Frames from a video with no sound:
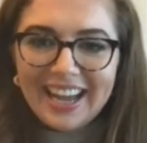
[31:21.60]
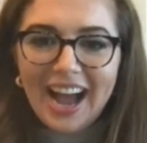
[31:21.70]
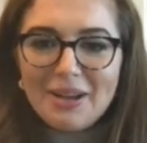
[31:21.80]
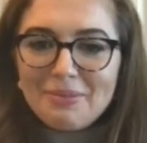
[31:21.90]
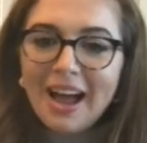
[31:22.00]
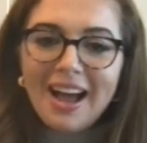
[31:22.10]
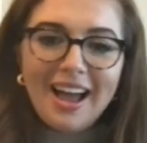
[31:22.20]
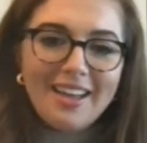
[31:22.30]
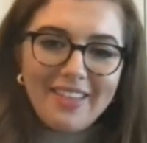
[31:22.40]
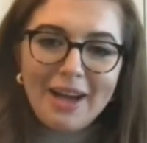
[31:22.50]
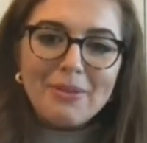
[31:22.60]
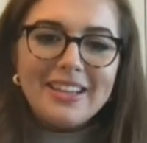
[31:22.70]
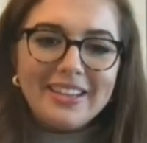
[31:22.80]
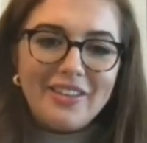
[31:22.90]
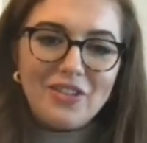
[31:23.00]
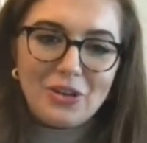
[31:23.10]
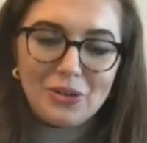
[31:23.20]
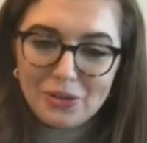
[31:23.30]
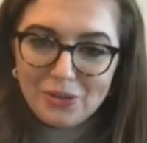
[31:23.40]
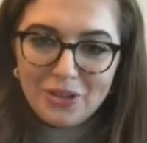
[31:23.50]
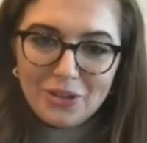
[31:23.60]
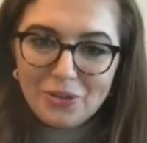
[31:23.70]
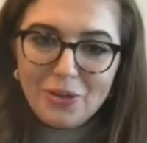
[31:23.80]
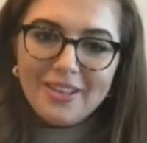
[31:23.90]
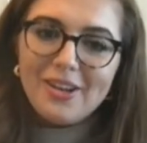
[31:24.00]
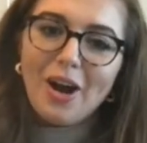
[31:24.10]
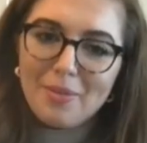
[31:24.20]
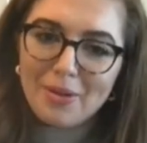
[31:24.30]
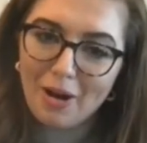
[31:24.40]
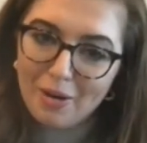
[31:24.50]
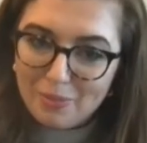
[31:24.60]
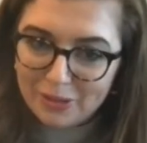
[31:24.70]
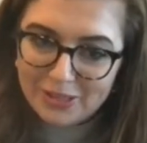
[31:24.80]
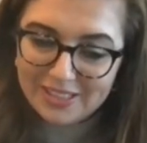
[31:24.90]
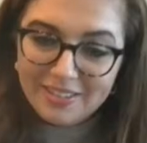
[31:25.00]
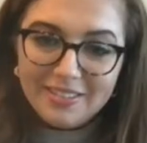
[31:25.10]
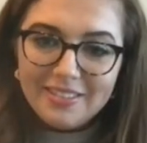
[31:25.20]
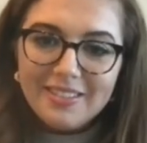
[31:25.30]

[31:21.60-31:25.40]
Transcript: I'm not. I'm going to leave you. You are the carbonara person.